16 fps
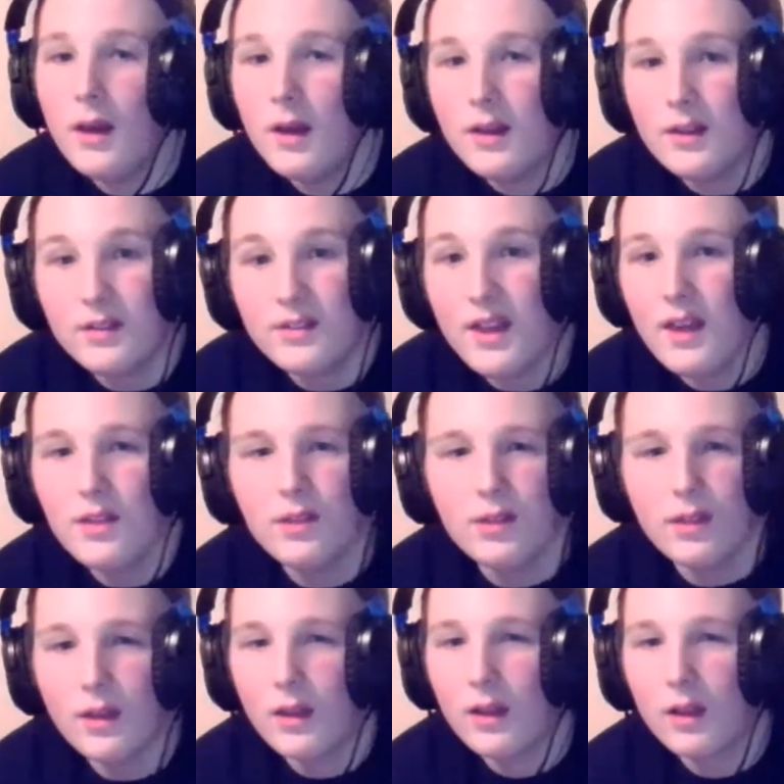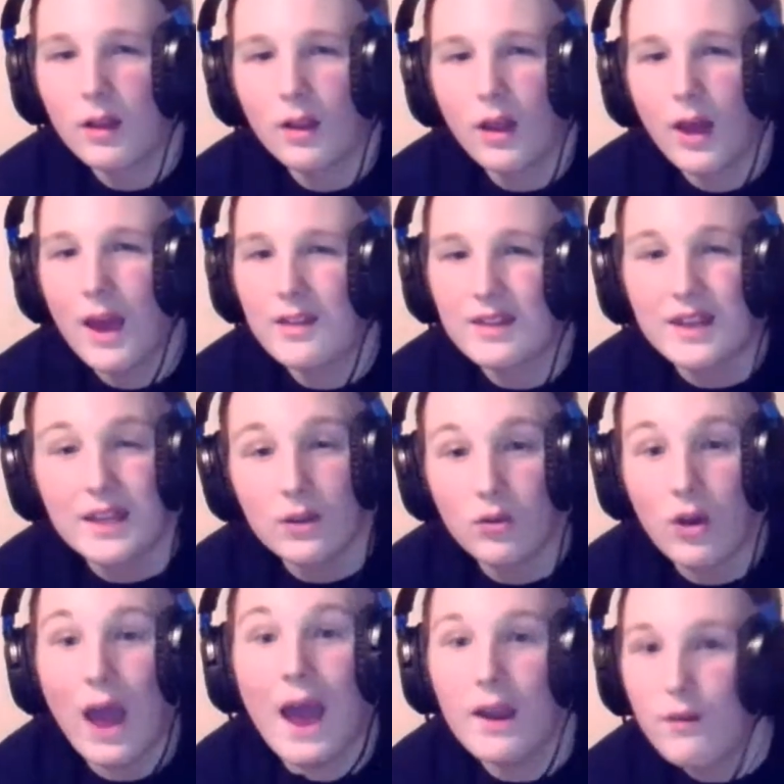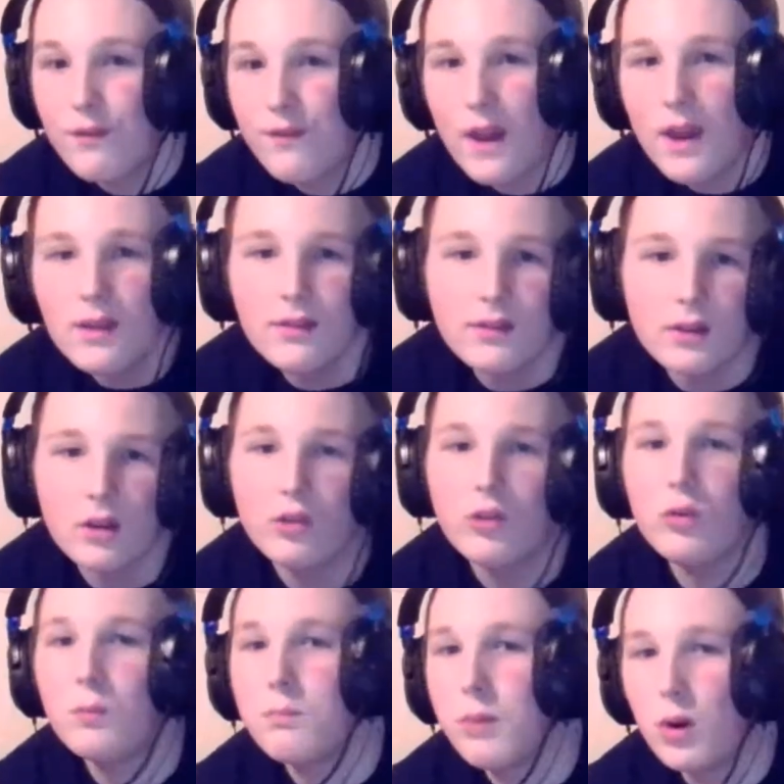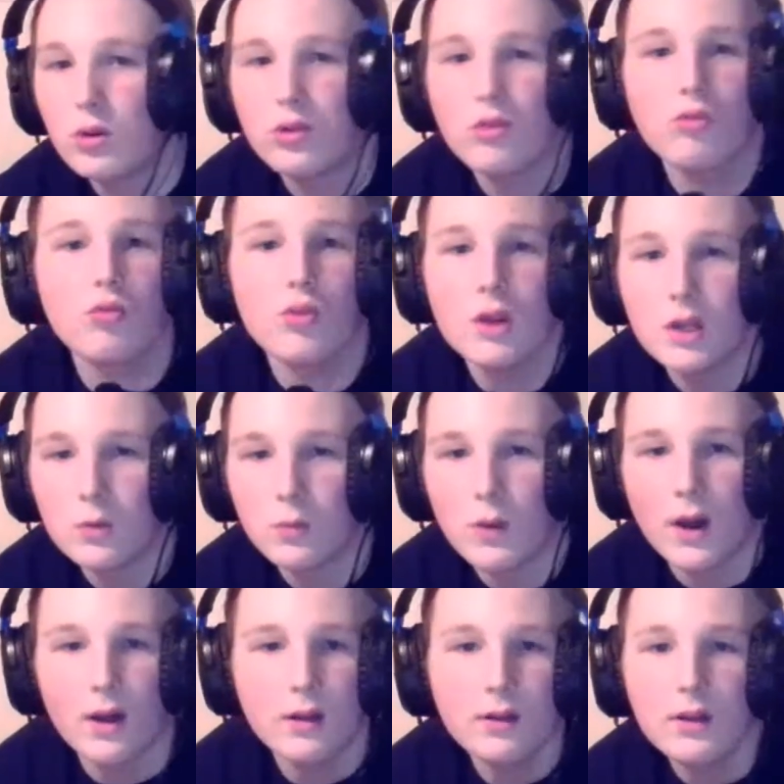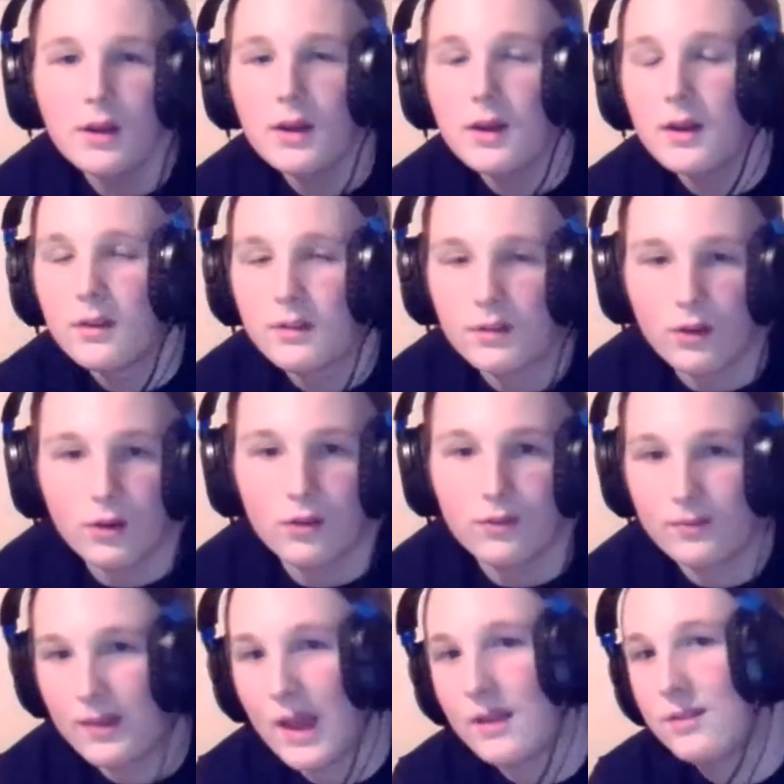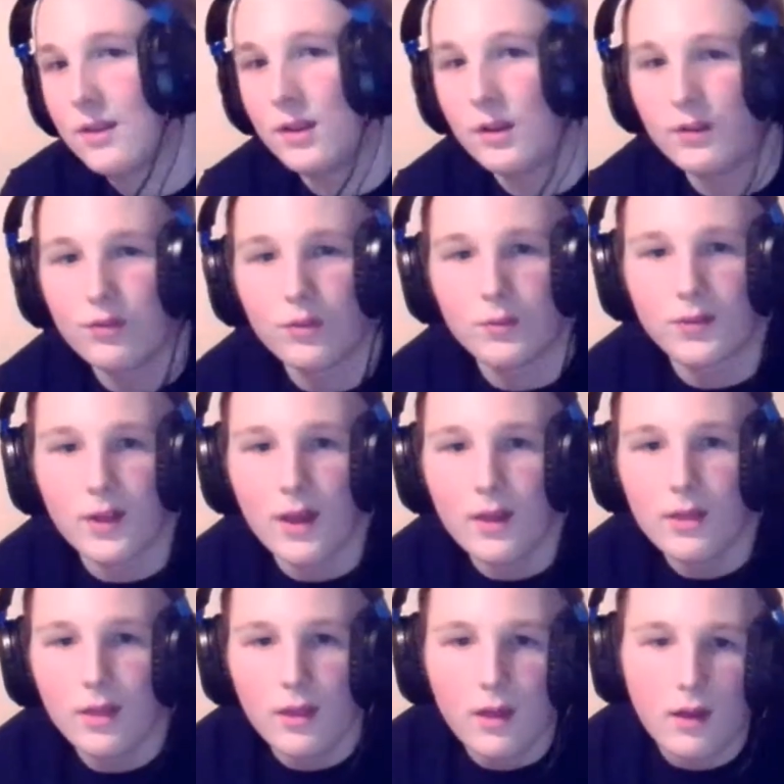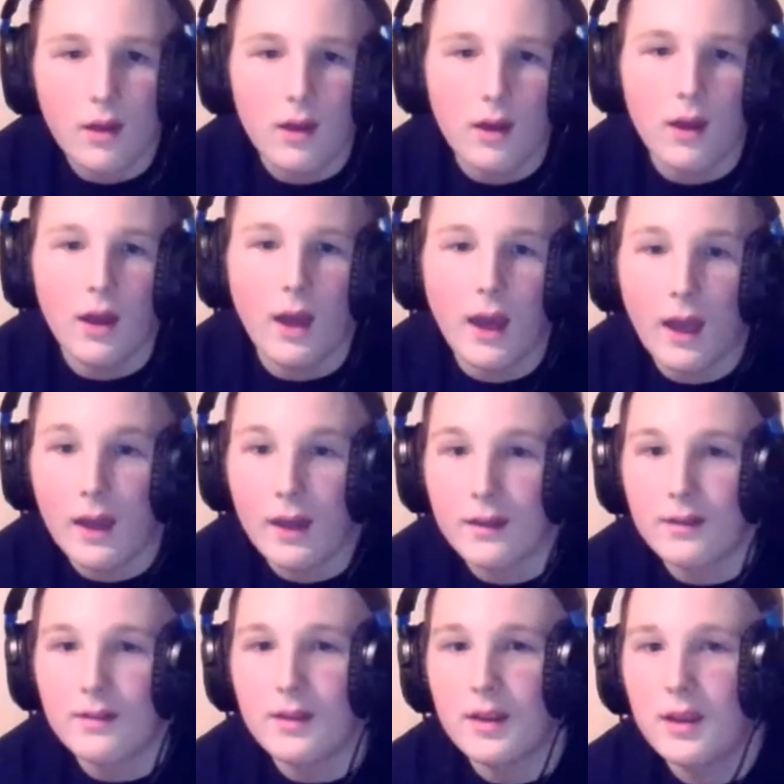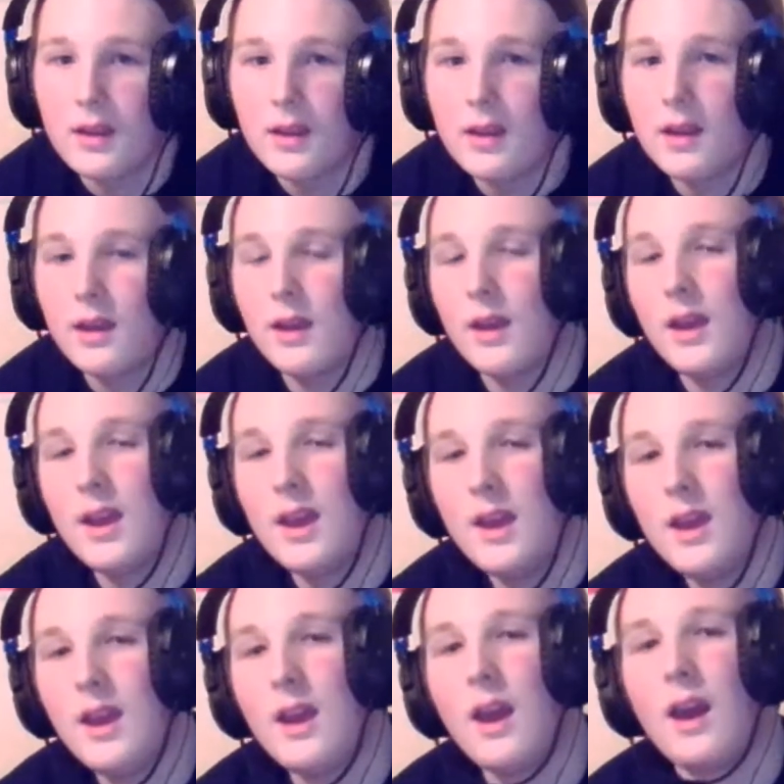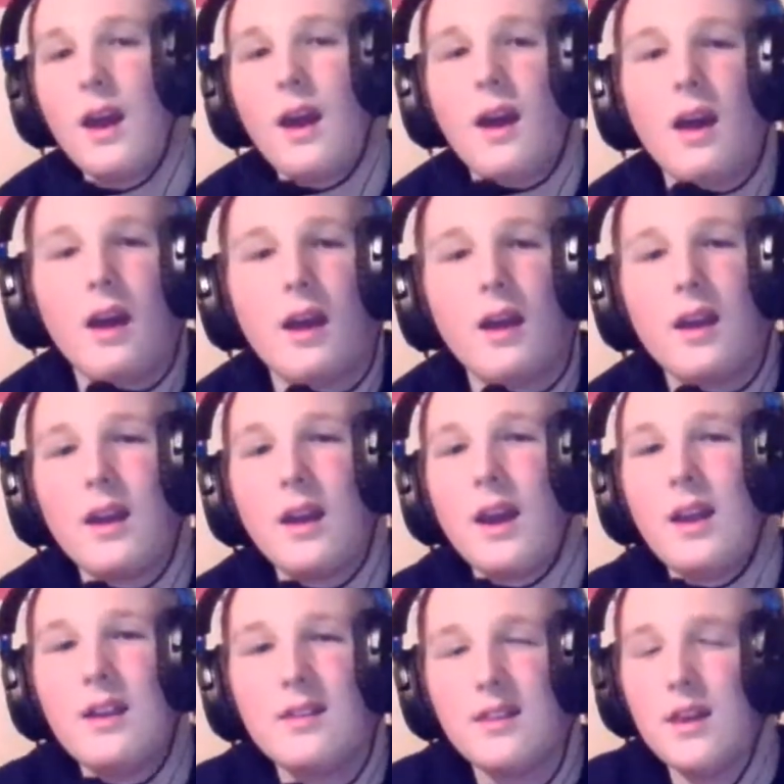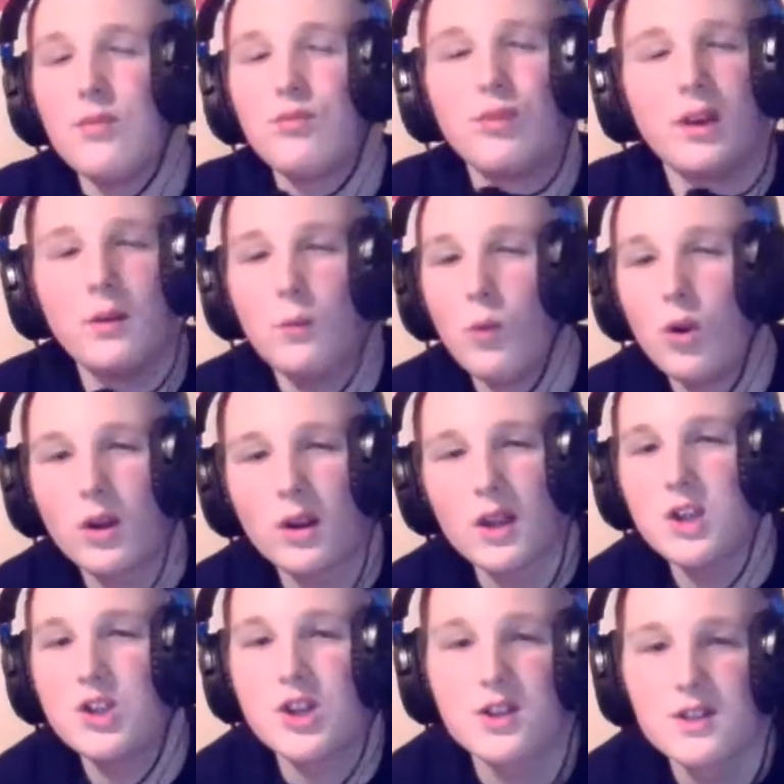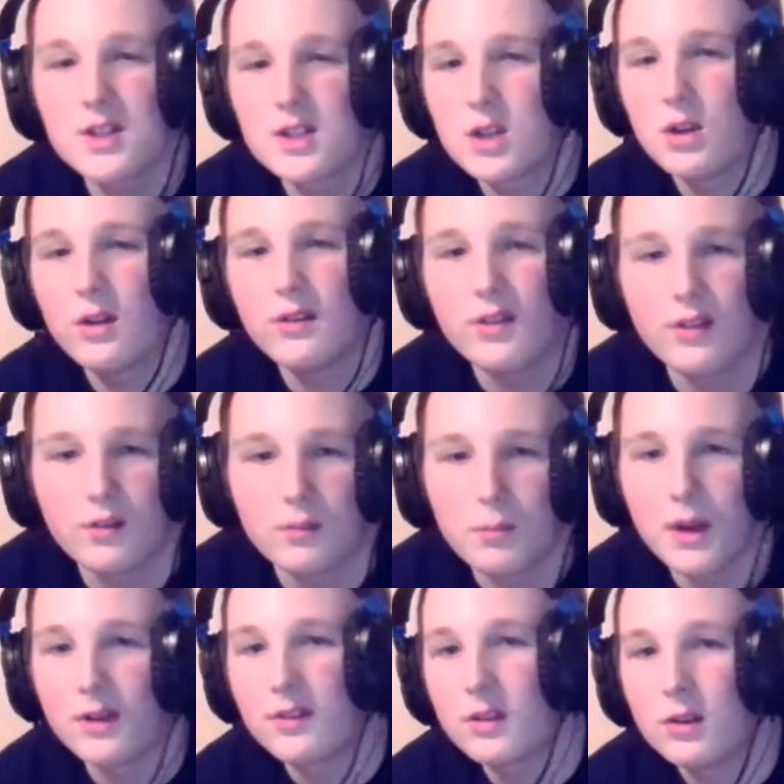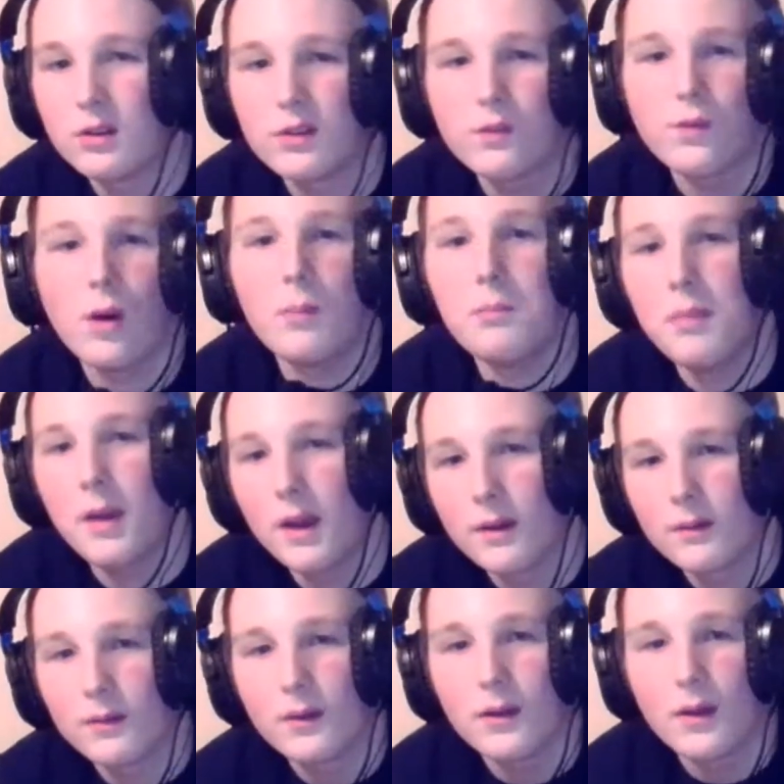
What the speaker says: Seth as a heel and a face could do both really well. So that's something from Seth, and his in-ring work is just as good as his mic skills, if not better.